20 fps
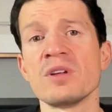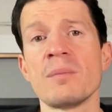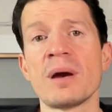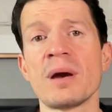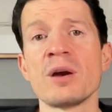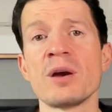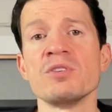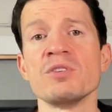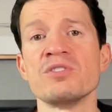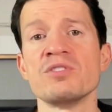am I
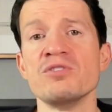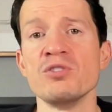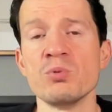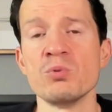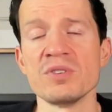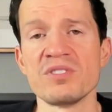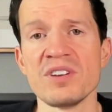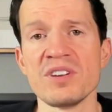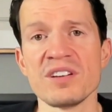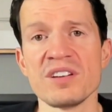going to do
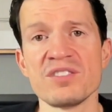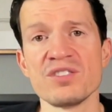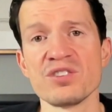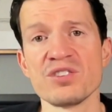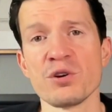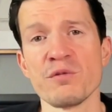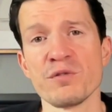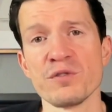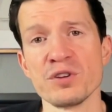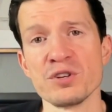what's
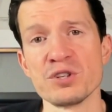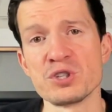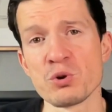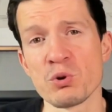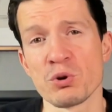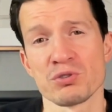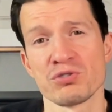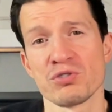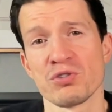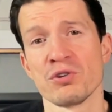necessary for the
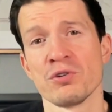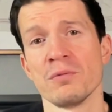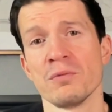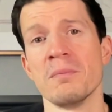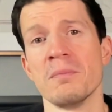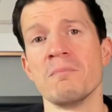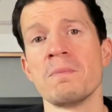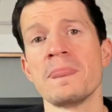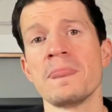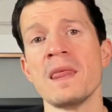short term,